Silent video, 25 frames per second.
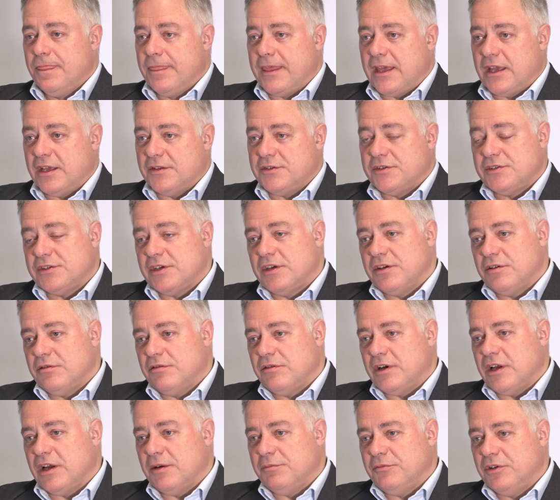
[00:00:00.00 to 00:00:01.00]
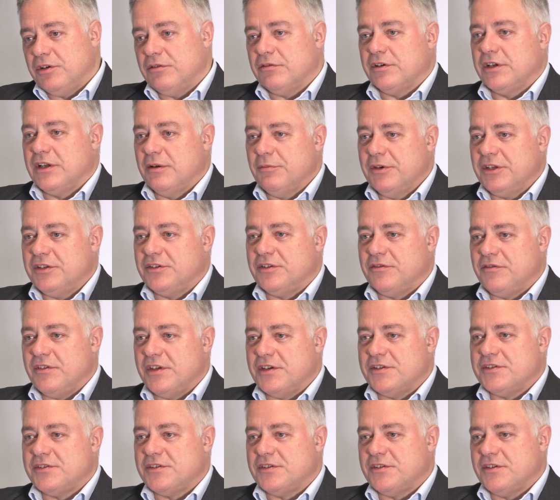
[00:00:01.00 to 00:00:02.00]
And so I'm not coming to
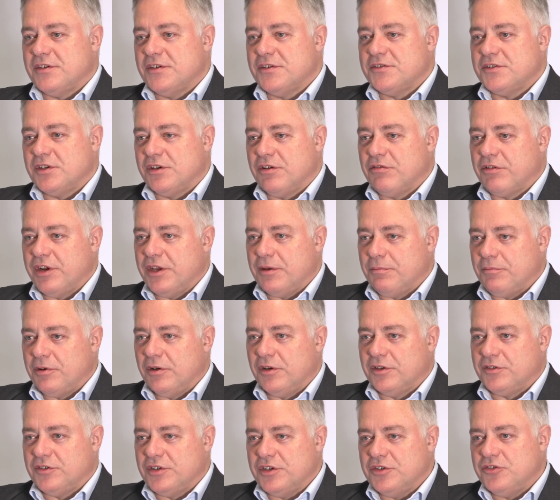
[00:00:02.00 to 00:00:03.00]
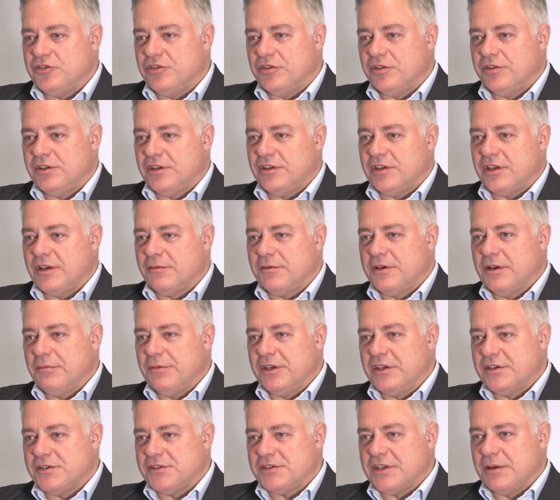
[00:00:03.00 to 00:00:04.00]
this as a career politician. I'm
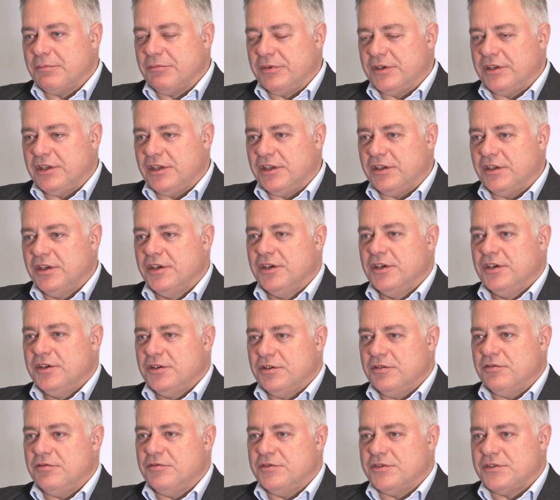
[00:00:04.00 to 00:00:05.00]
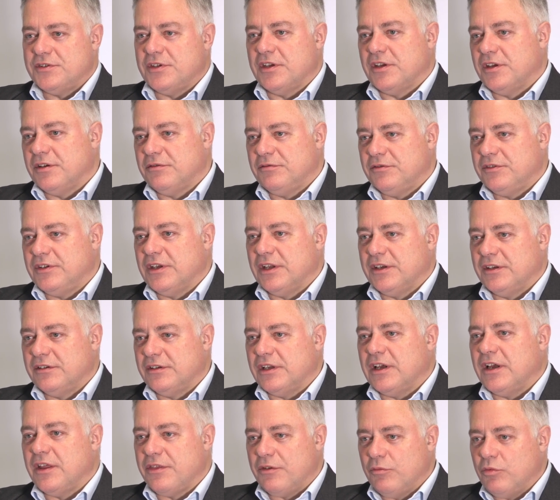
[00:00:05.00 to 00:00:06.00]
coming as somebody who's
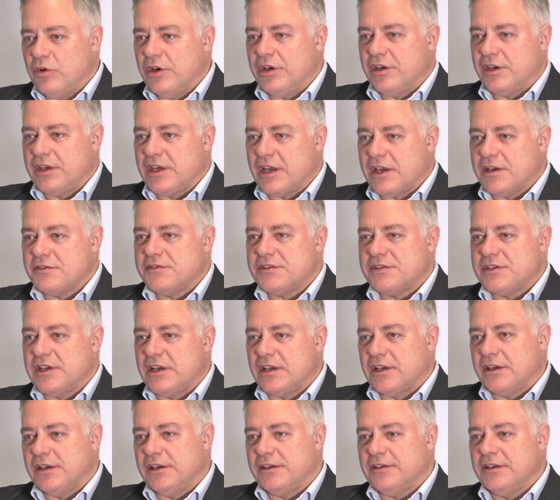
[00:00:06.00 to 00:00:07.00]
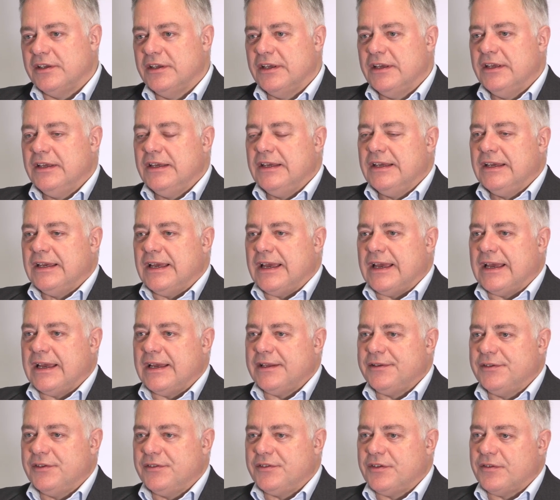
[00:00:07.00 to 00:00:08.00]
done other work outside.
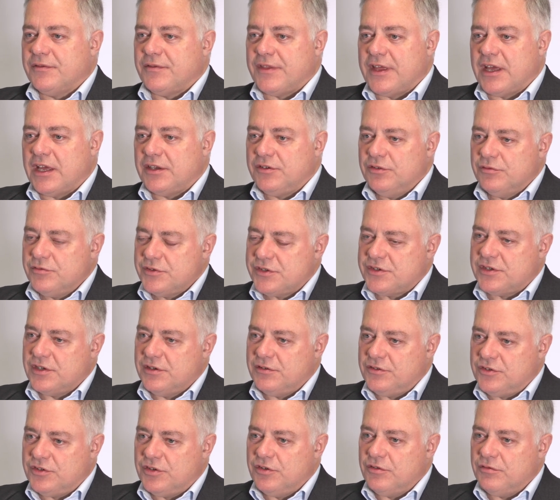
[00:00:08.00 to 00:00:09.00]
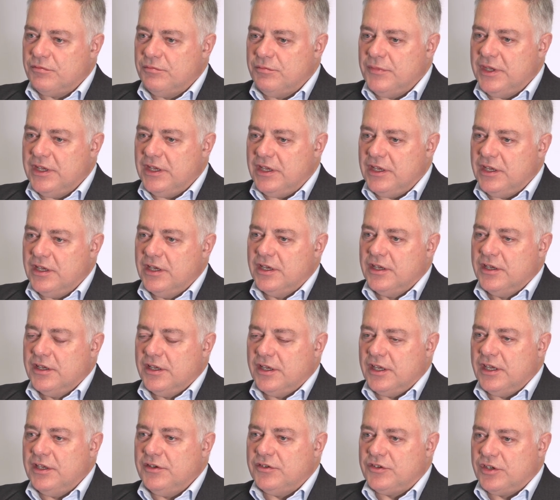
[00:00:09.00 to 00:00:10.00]
And that also took me
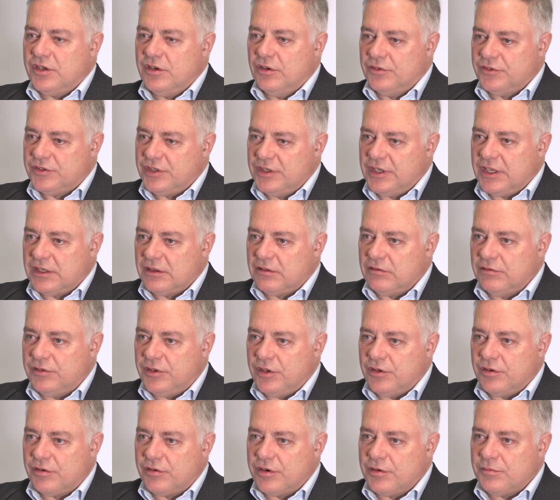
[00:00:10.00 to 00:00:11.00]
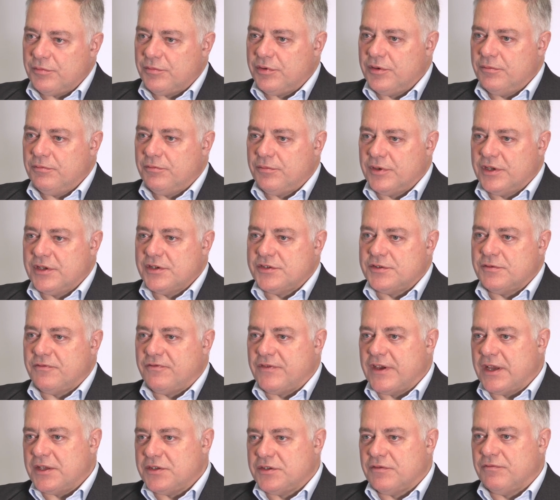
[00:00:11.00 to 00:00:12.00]
into continental Europe, because
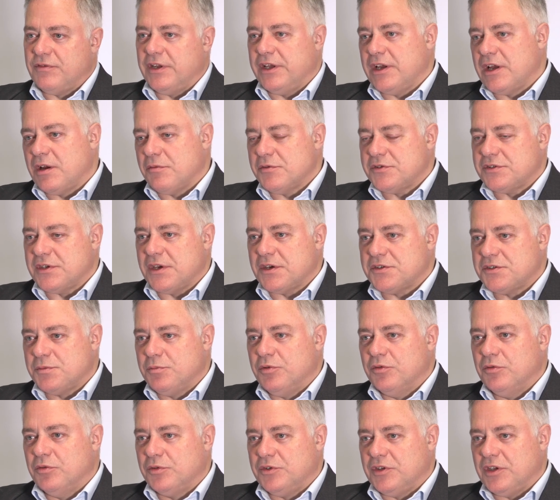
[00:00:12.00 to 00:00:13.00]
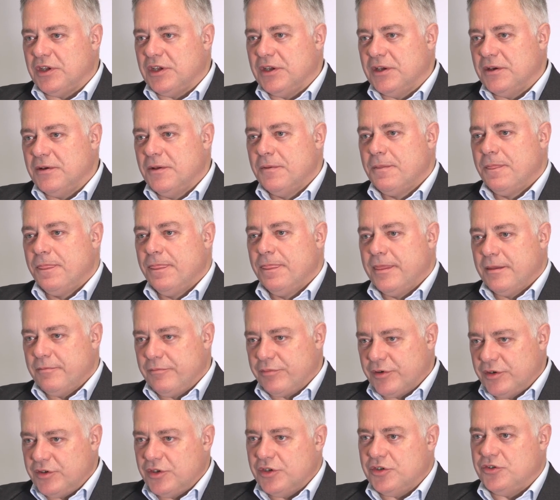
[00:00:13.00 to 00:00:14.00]
effectively I was exporting
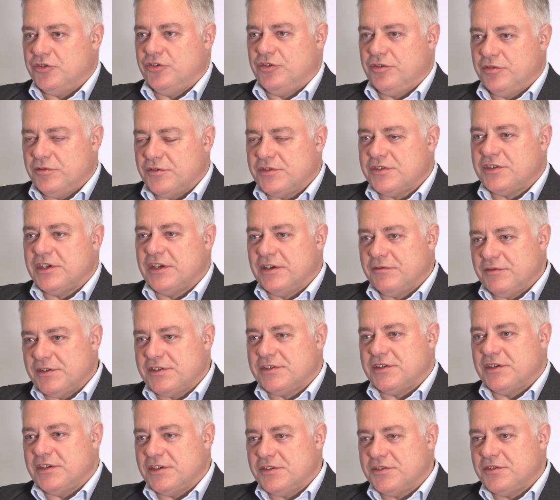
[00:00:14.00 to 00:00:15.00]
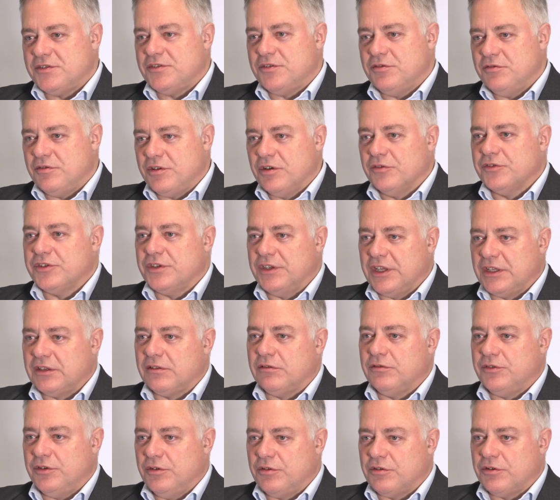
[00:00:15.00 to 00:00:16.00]
British services to
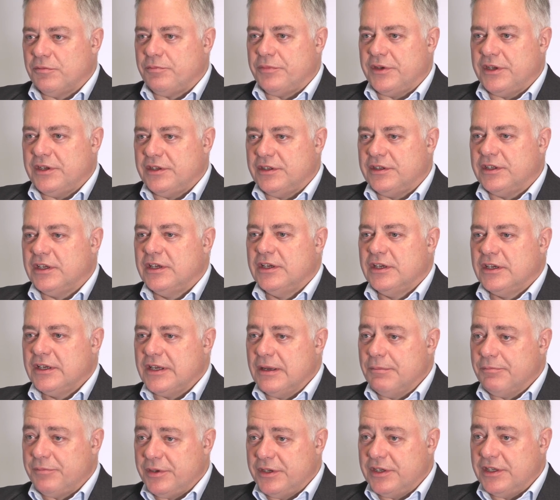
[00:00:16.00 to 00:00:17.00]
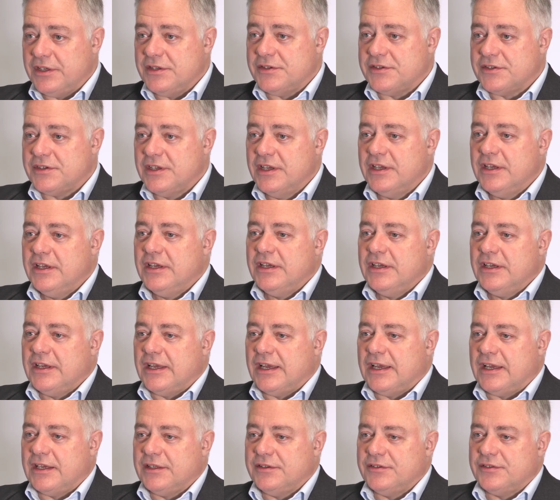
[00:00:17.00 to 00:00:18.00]
continental European companies.
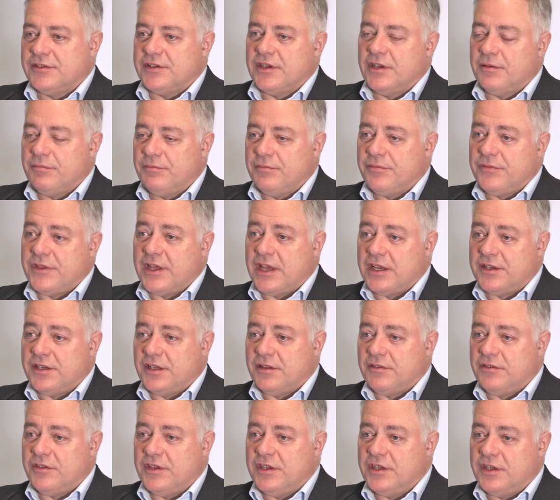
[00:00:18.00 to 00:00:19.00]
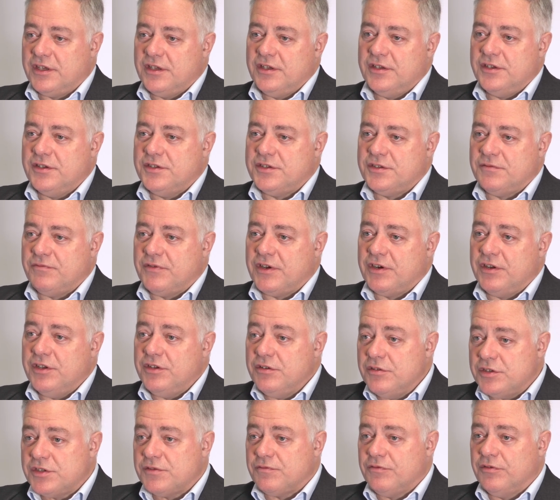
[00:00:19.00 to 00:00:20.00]
And that, I think, is a very
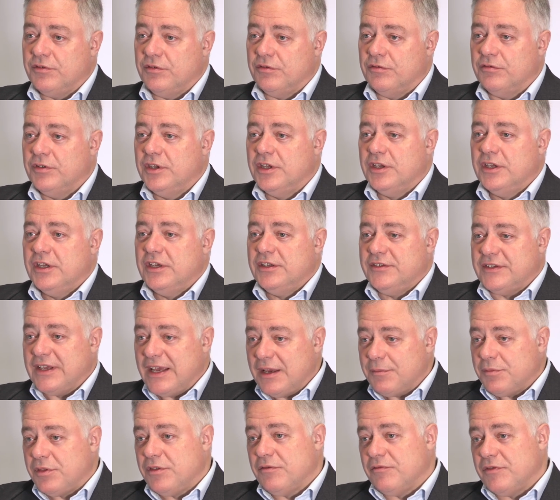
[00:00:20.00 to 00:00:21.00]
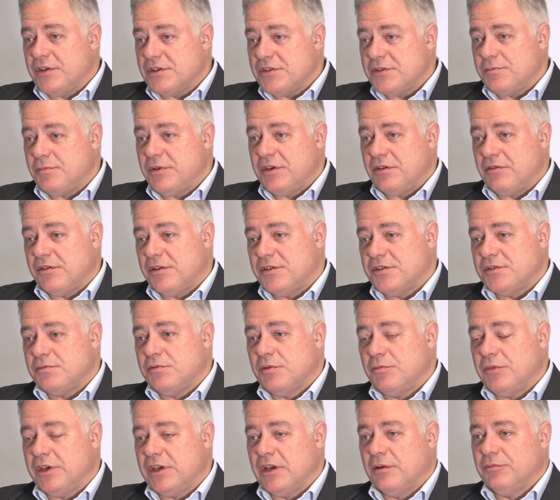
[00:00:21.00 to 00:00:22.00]
useful depth of experience
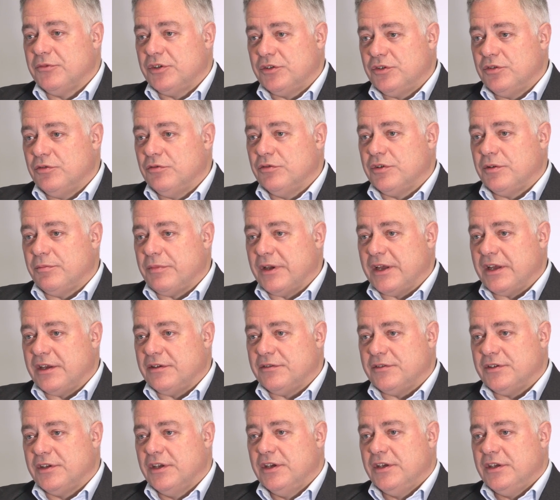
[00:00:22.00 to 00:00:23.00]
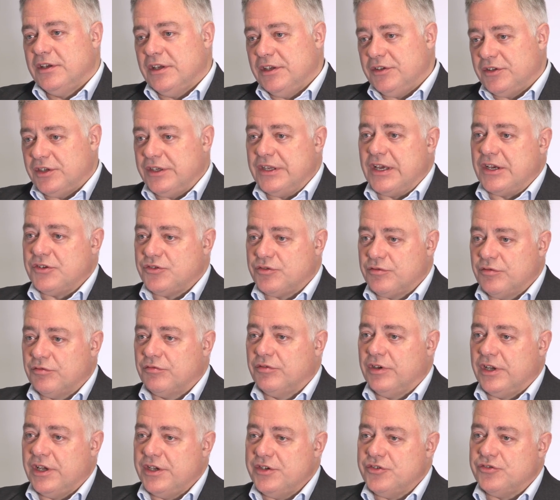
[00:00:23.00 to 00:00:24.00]
when we come to talk about international
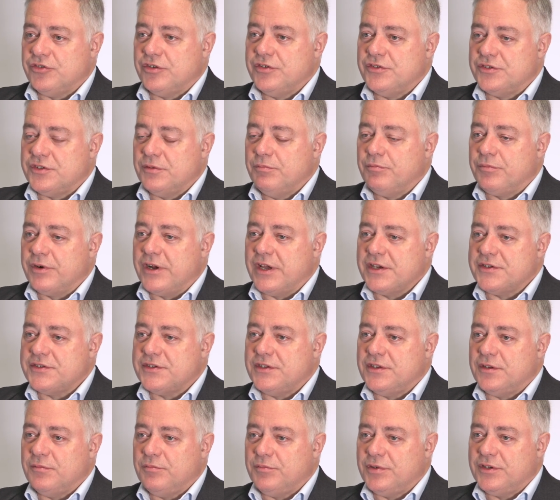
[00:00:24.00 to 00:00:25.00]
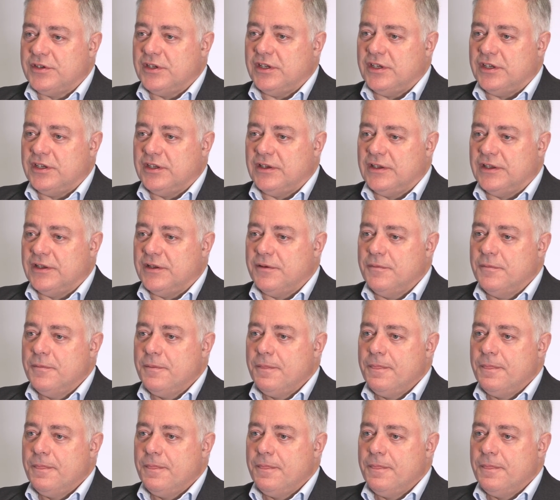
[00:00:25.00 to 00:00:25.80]
relations and Brexit in particular.